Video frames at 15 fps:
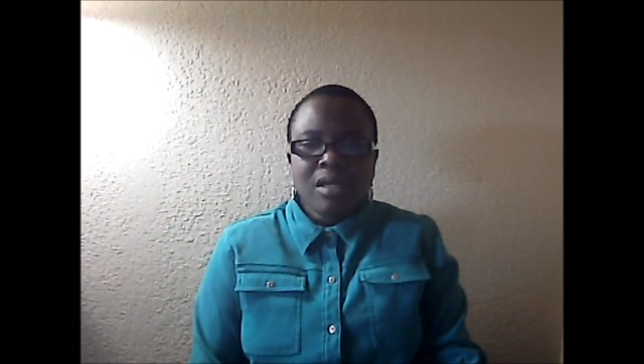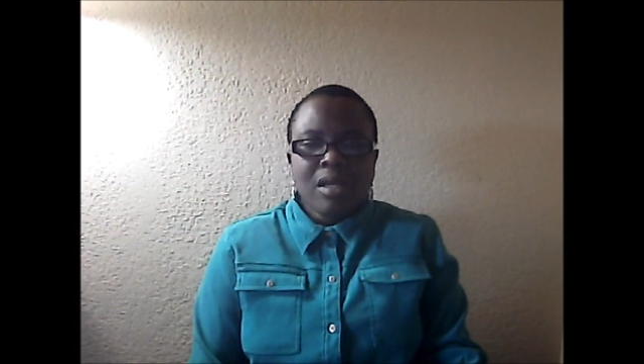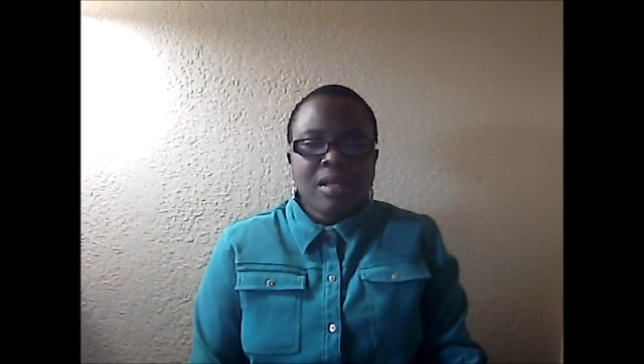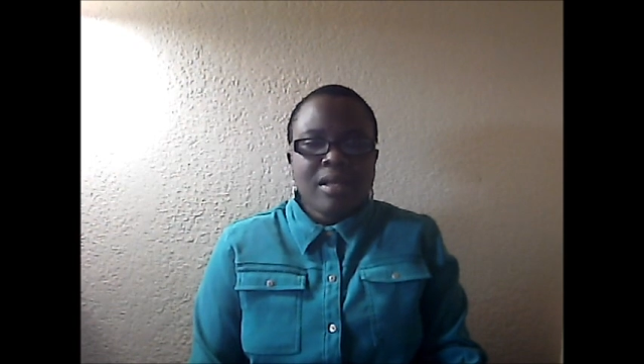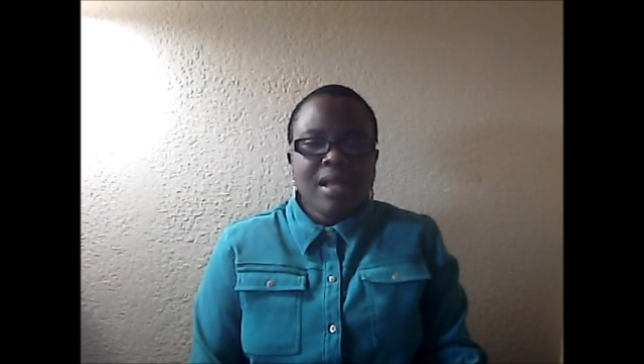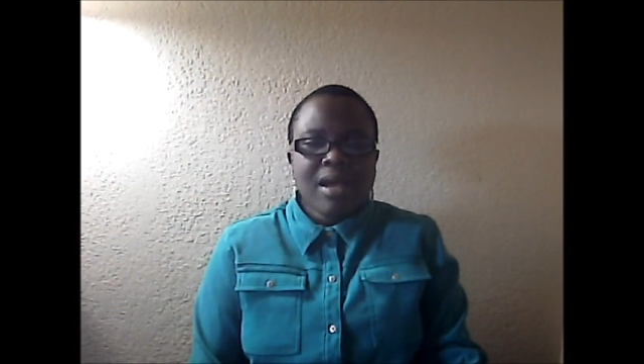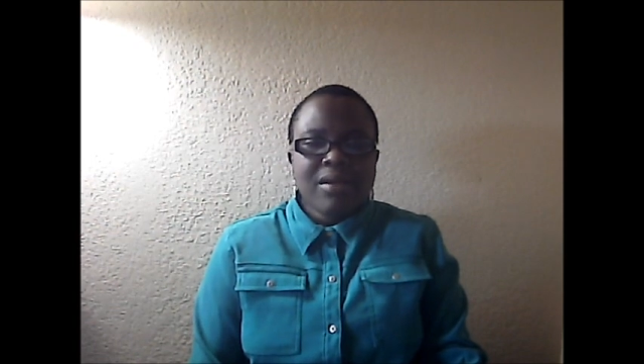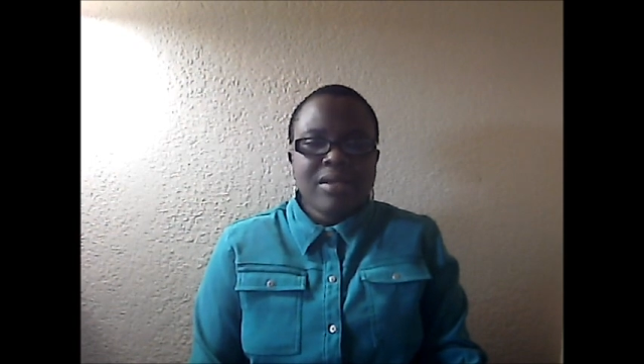
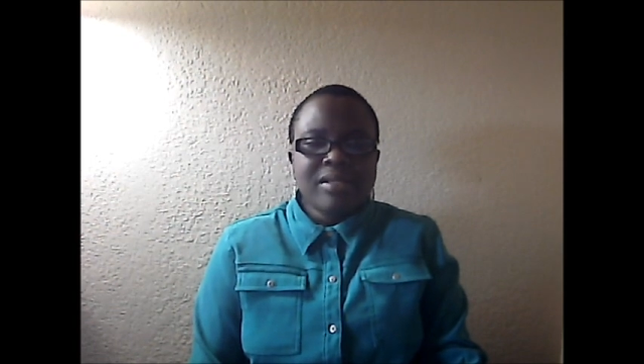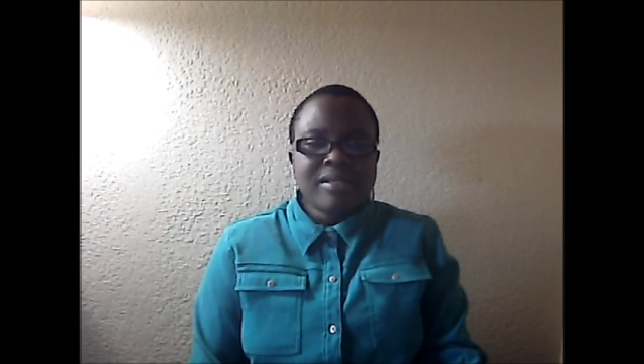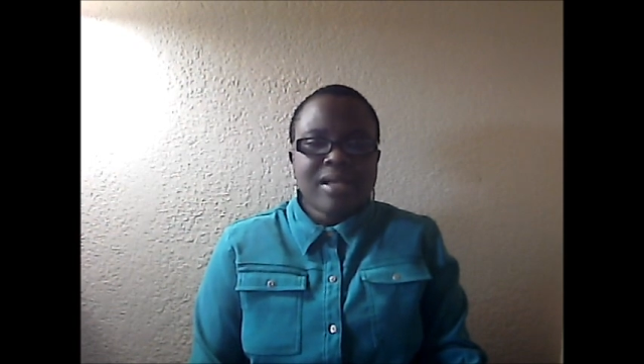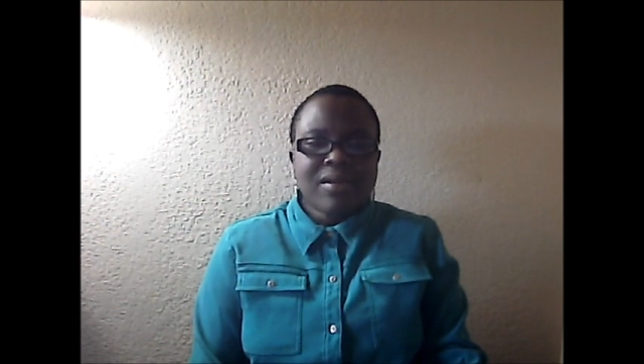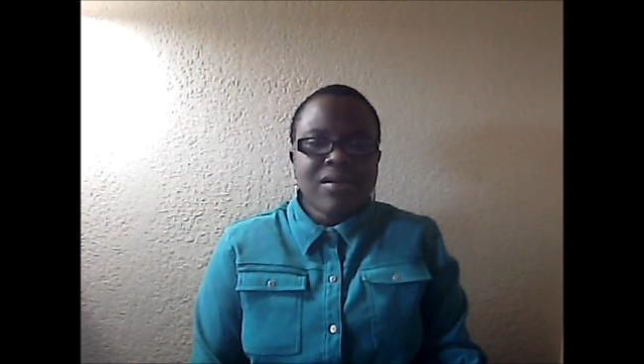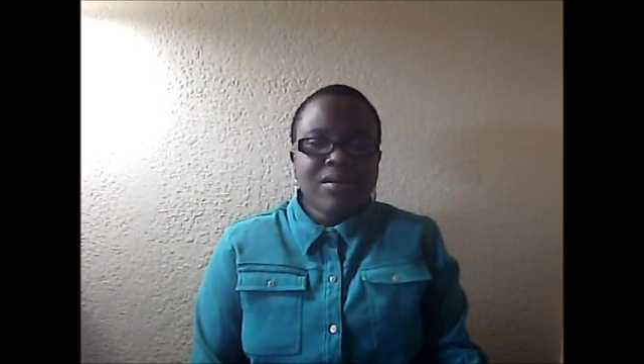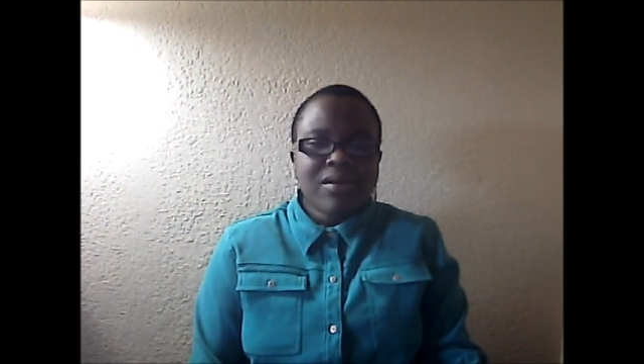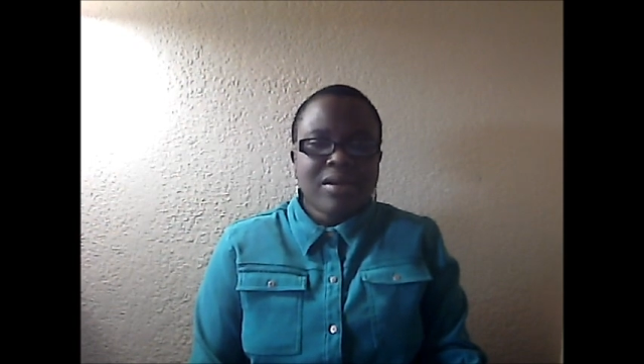Now in 2
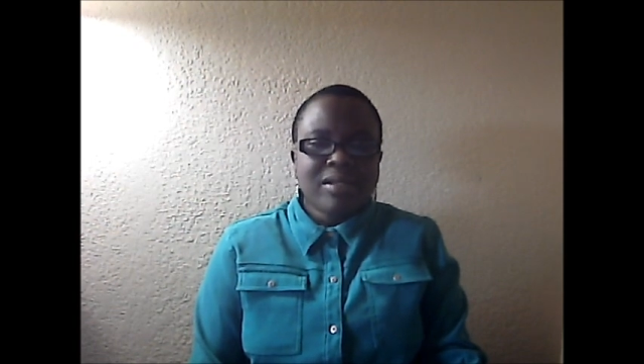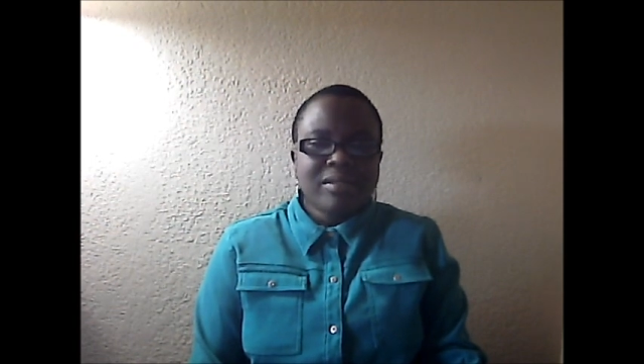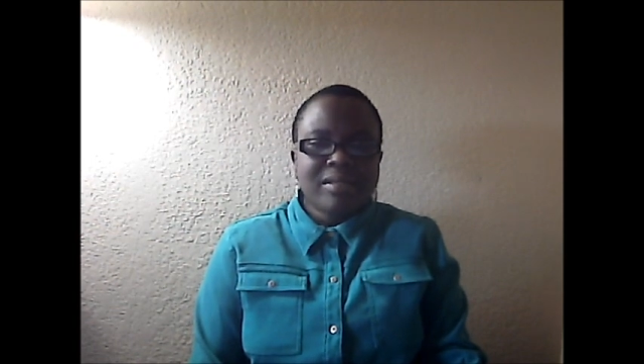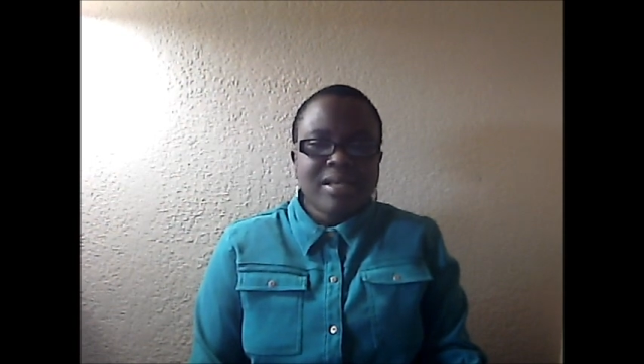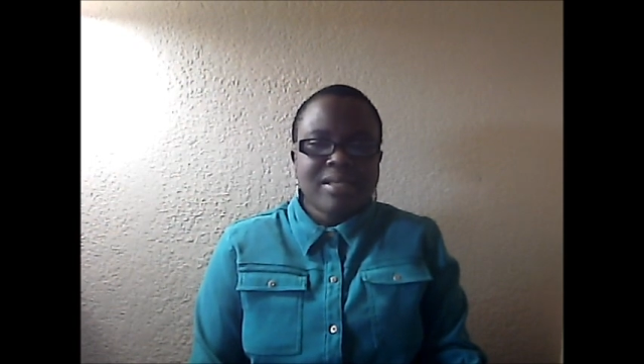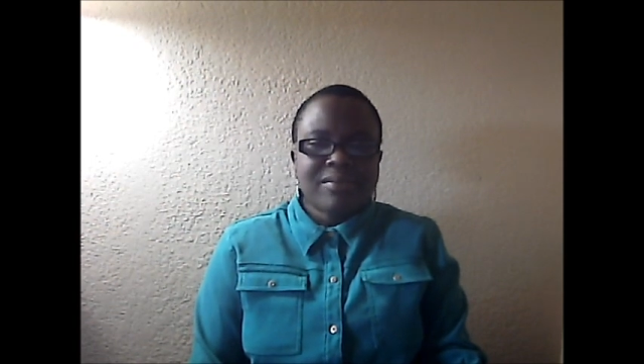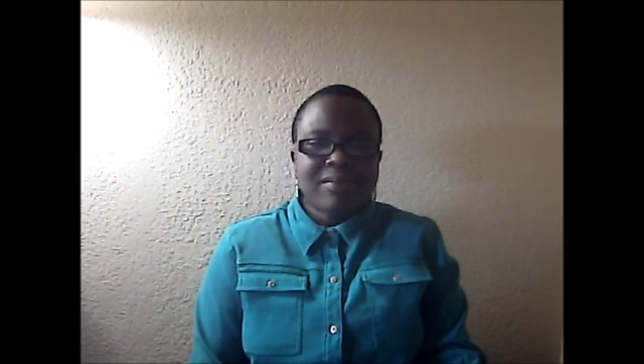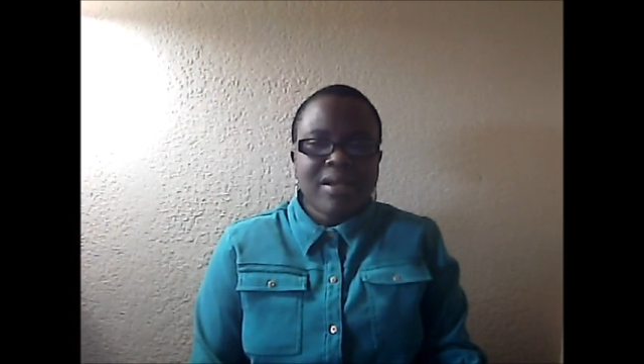
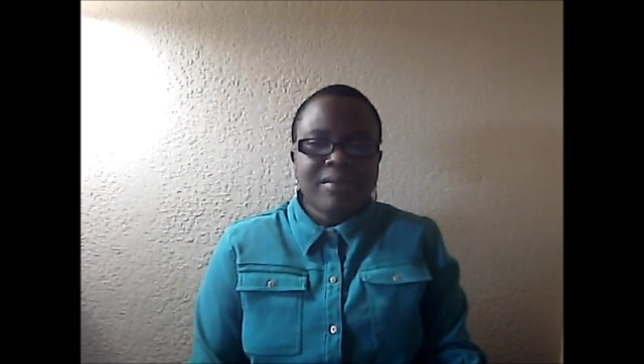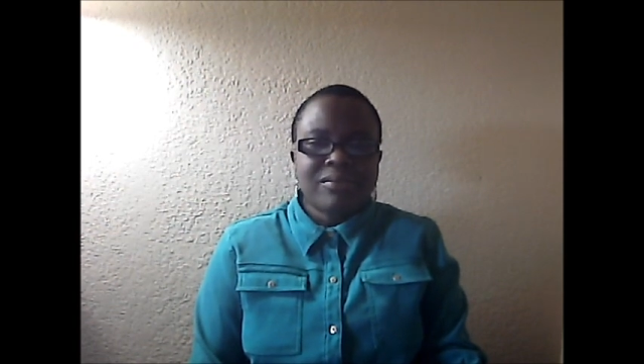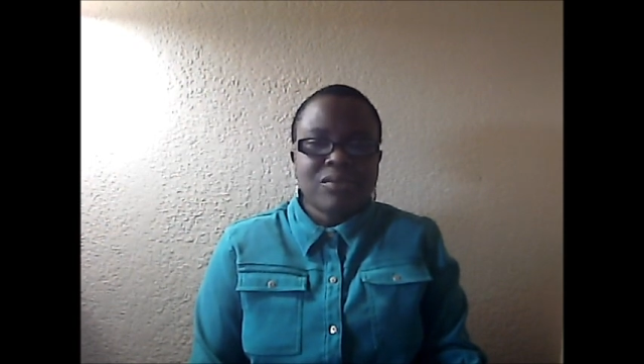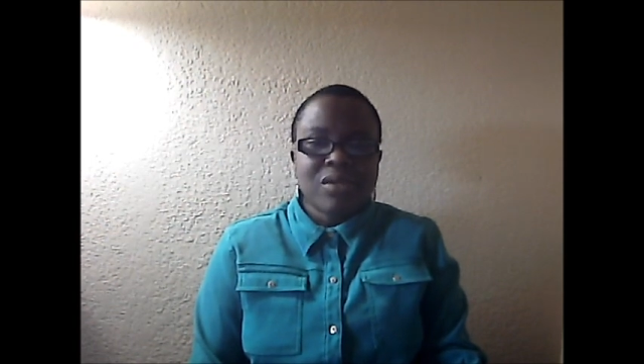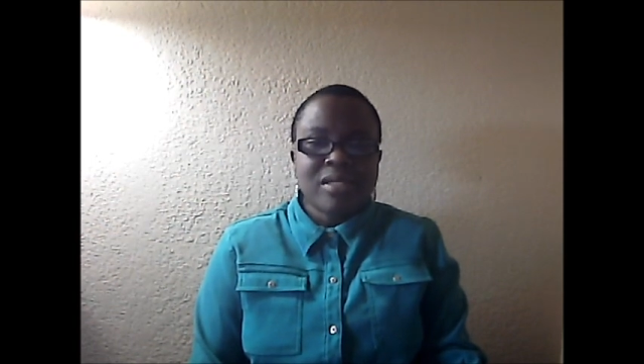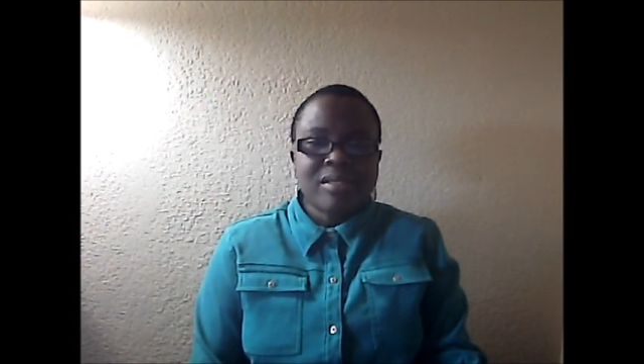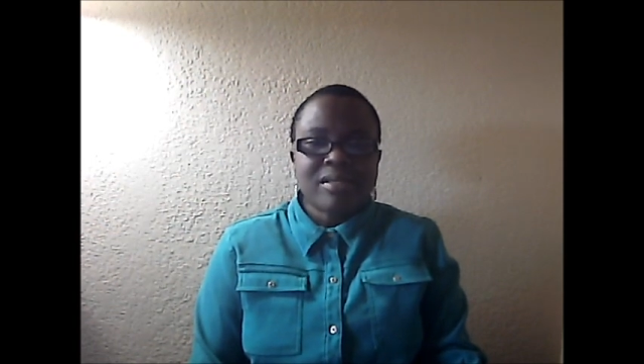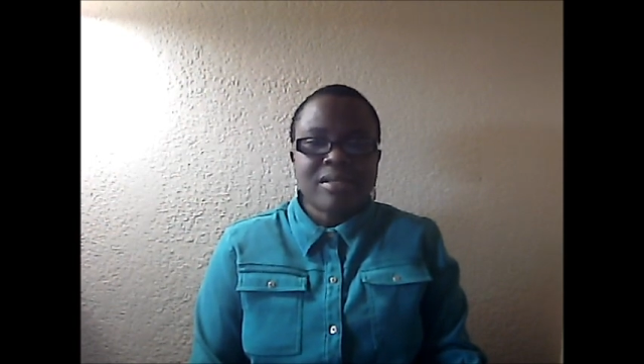Corinthians
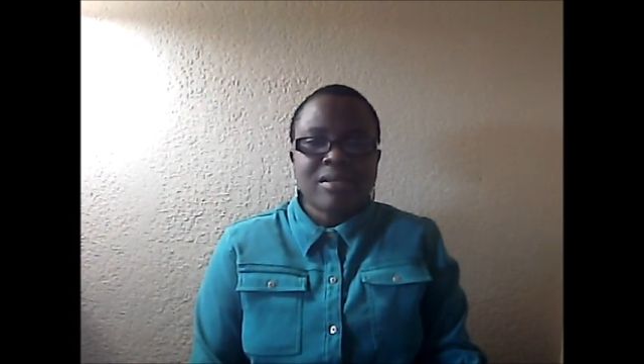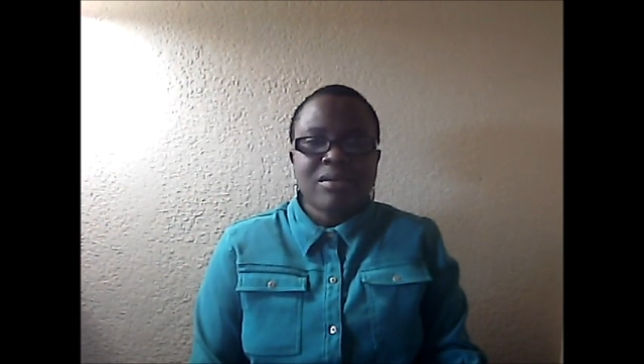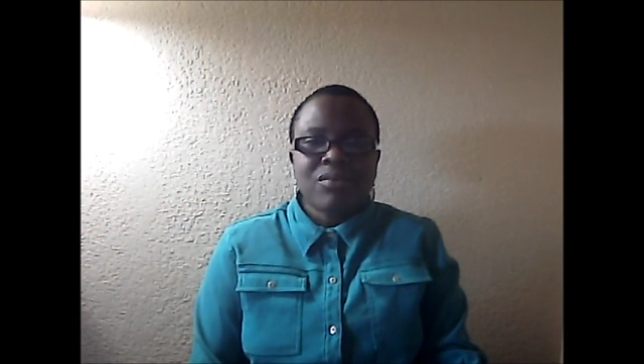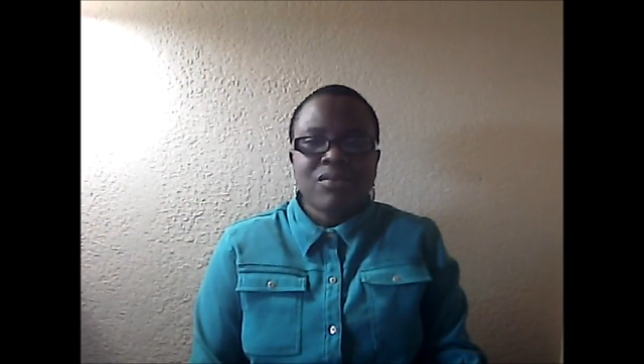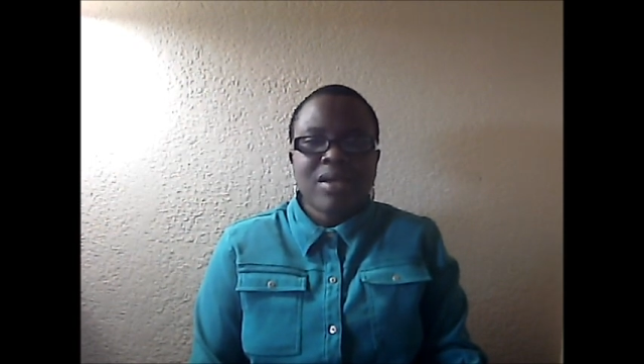5.20,